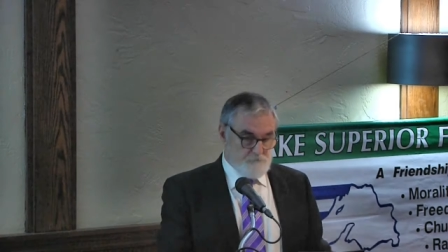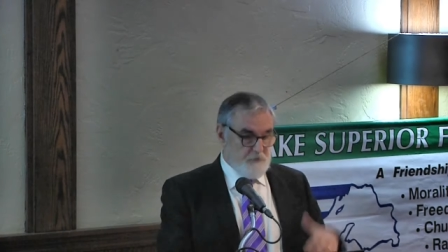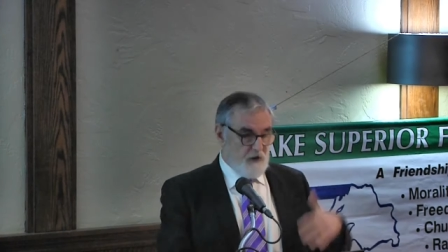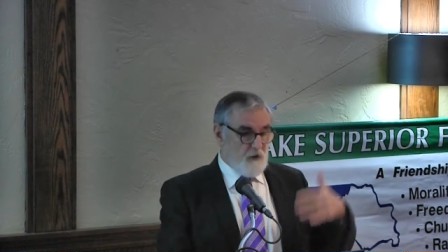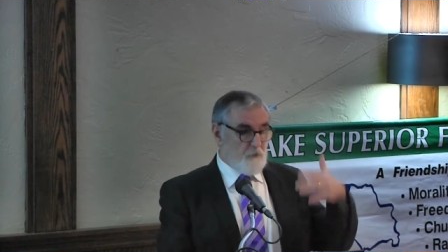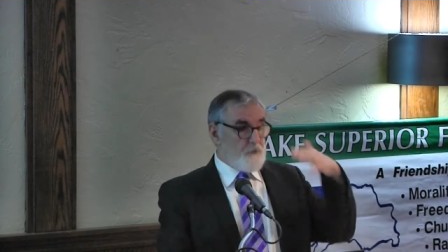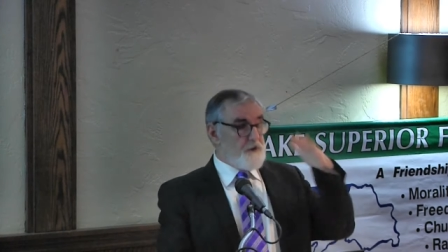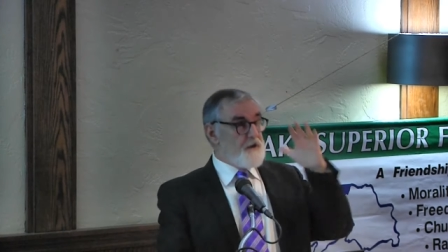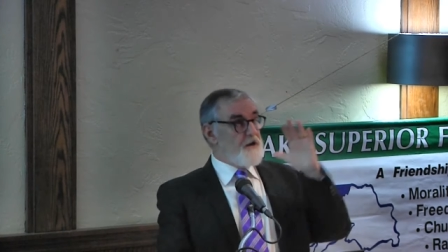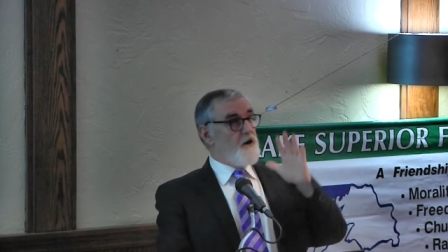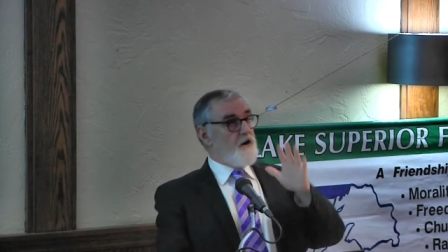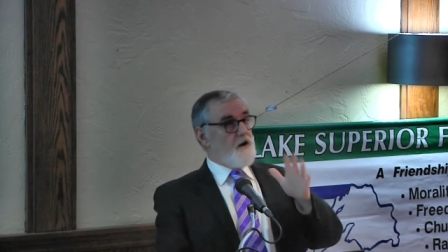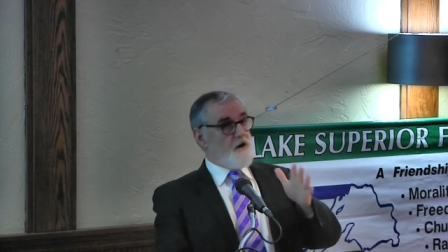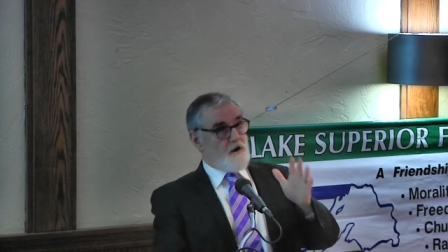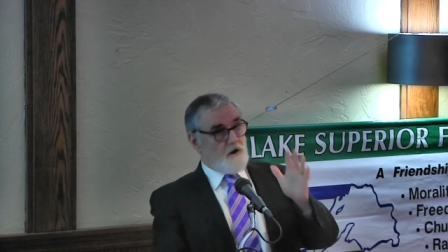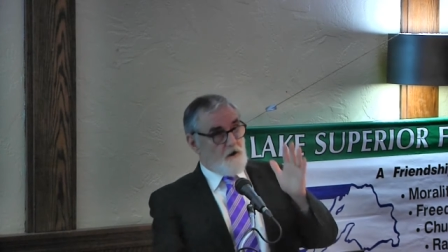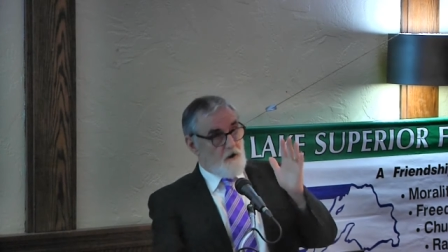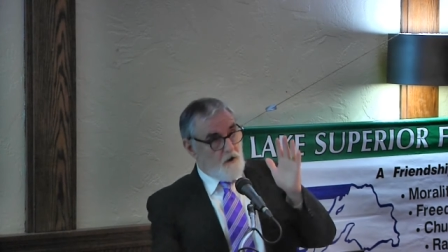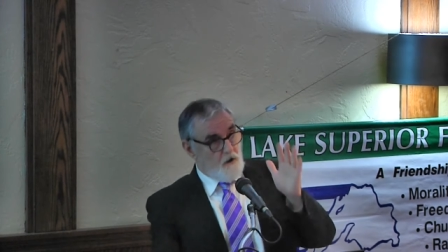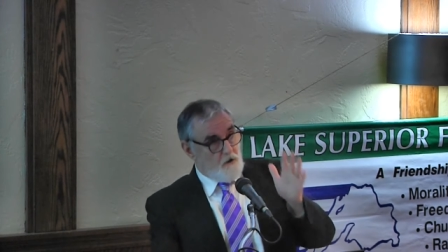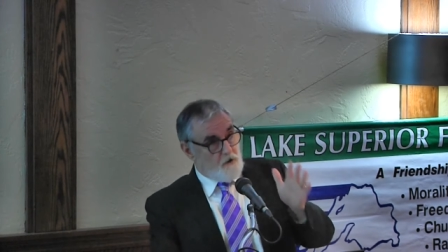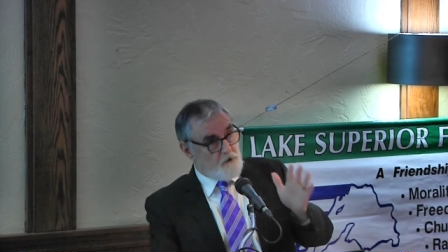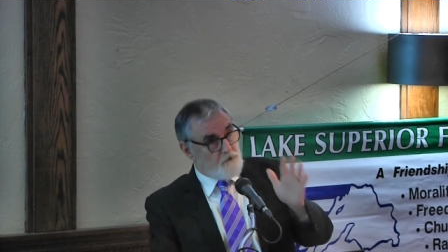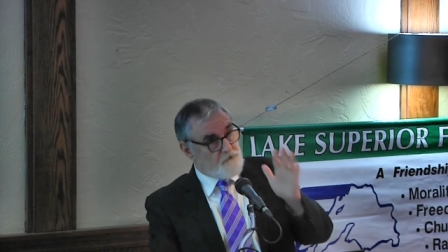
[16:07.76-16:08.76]
But we are
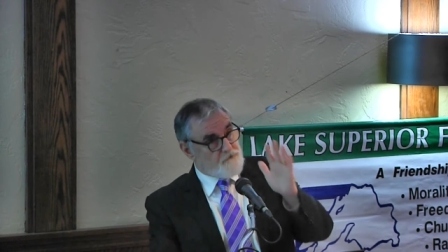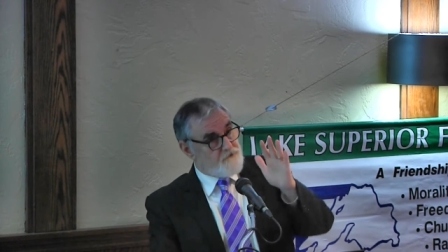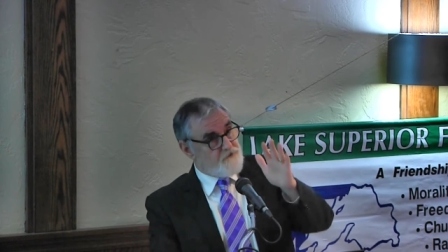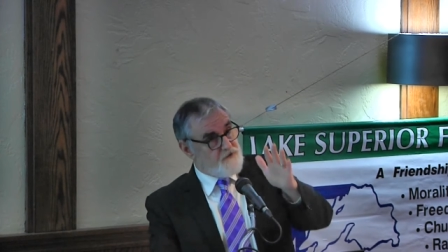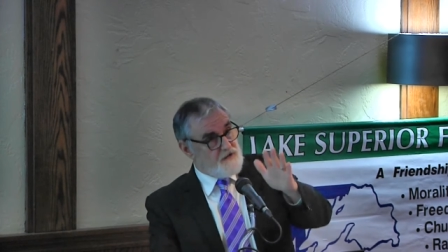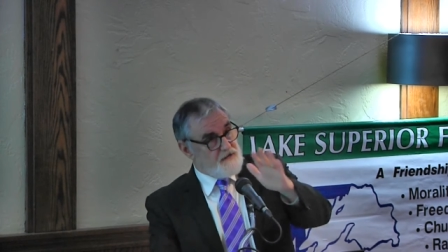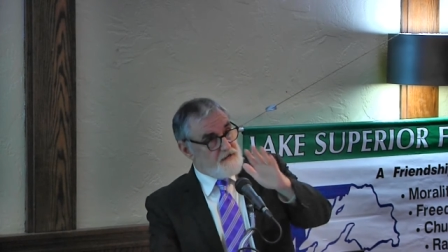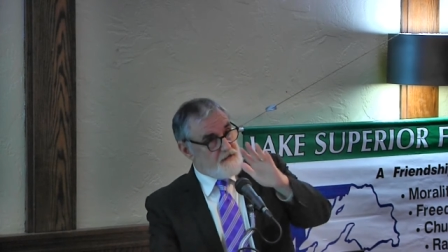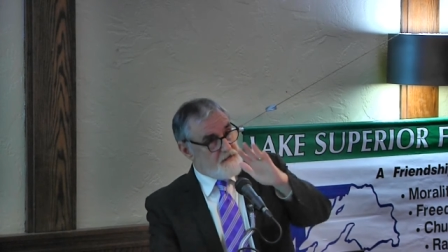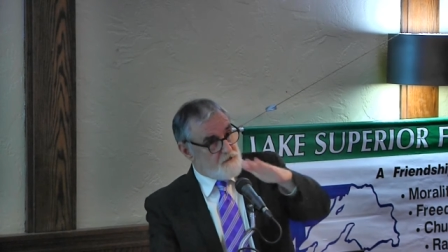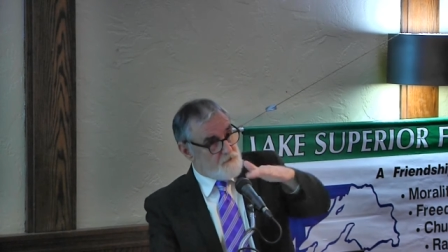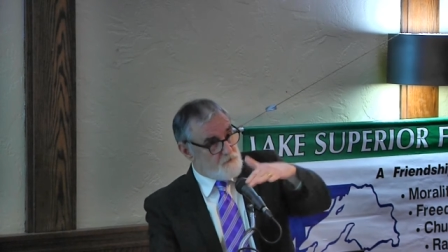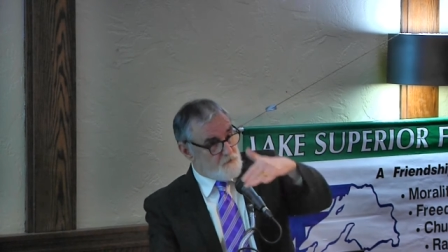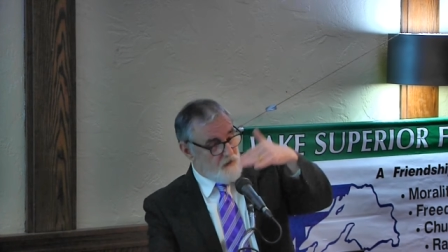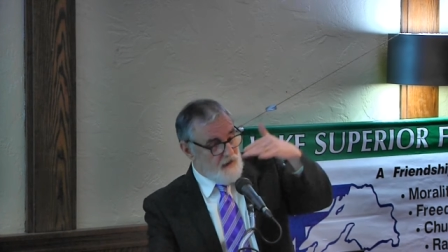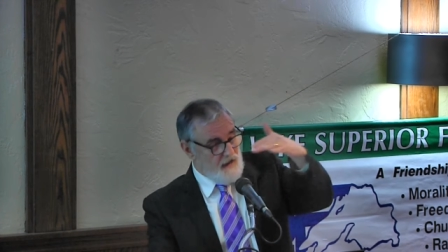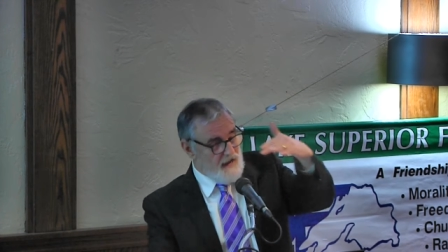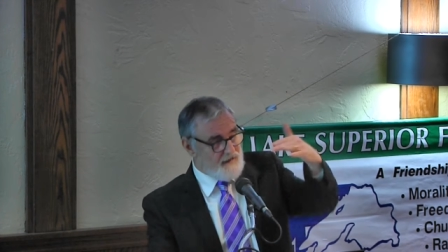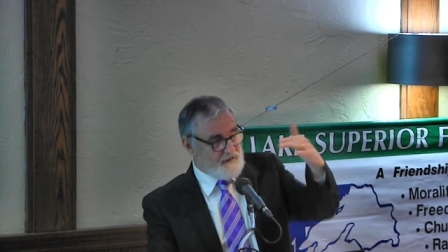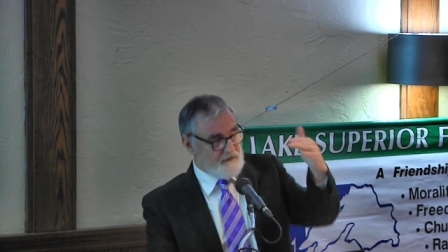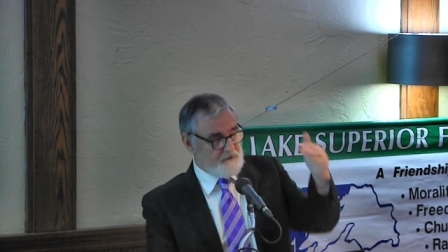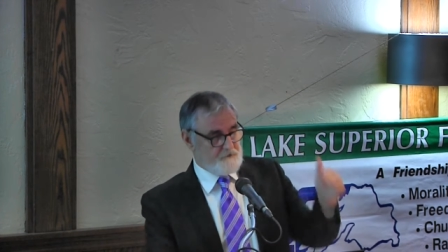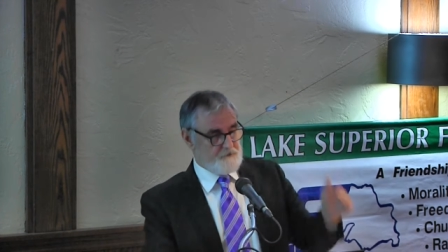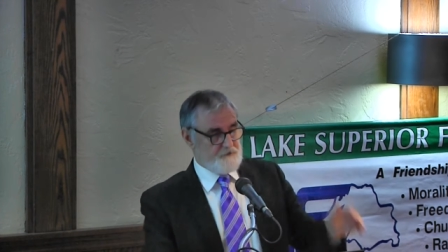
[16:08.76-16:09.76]
all seeing it
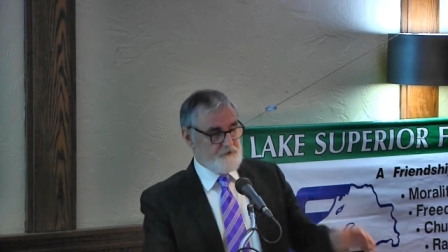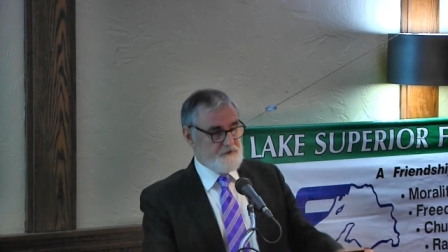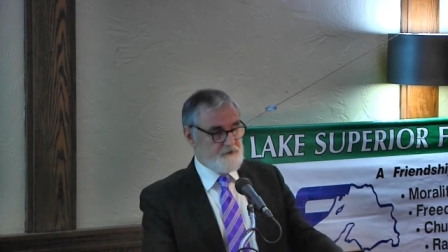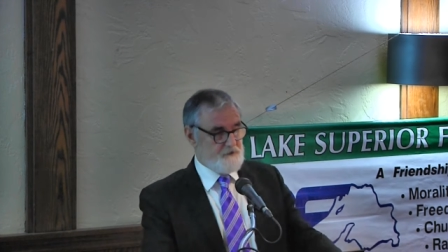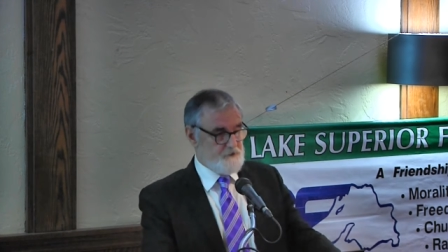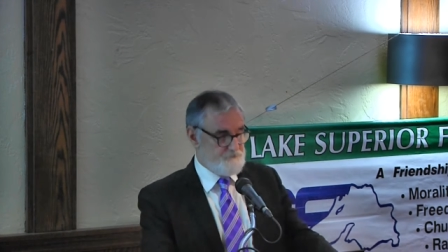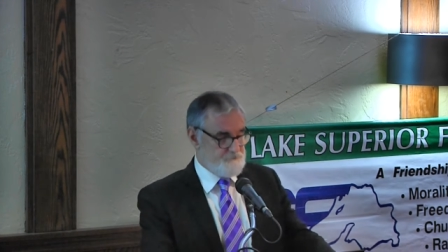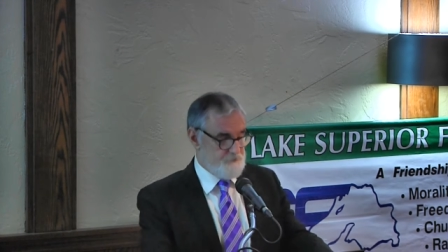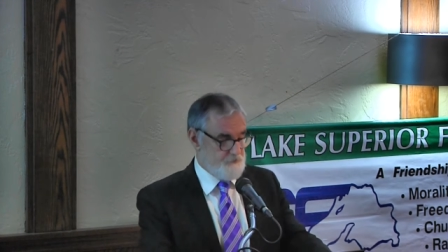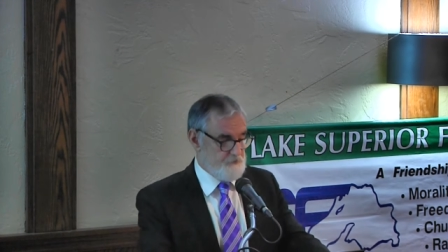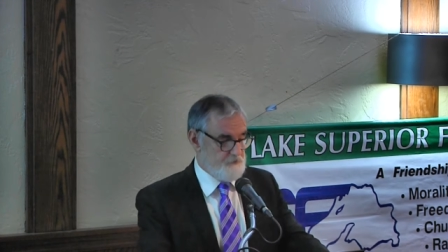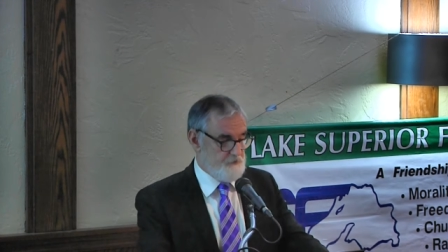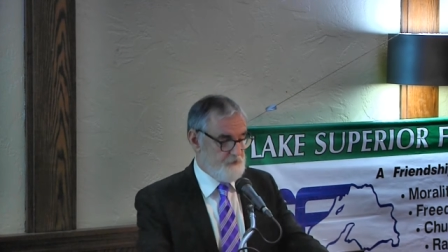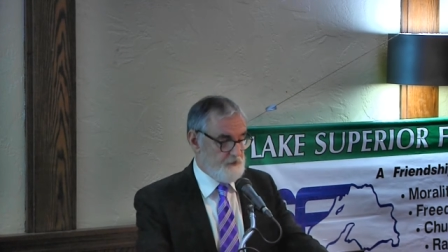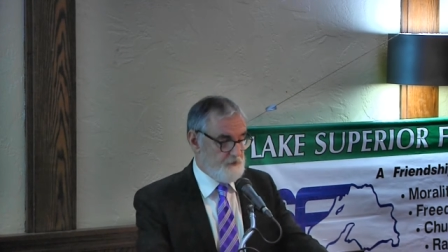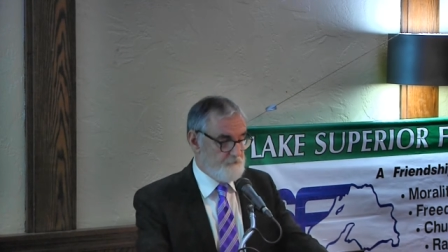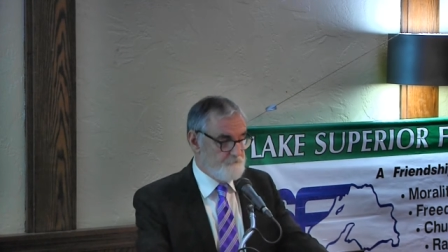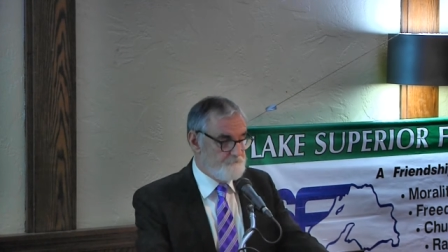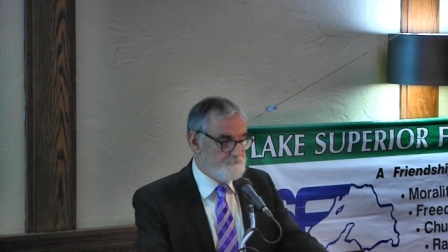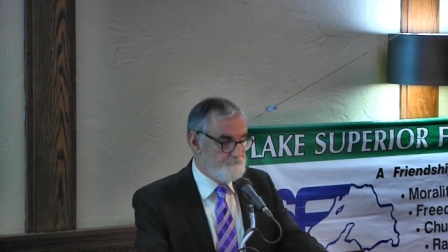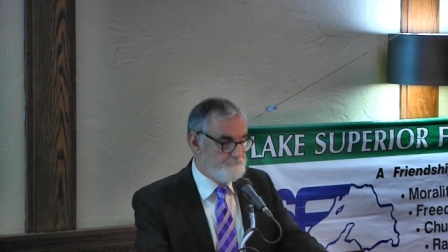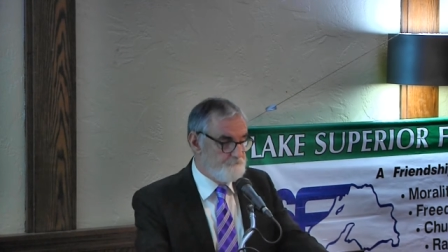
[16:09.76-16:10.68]
radically differently.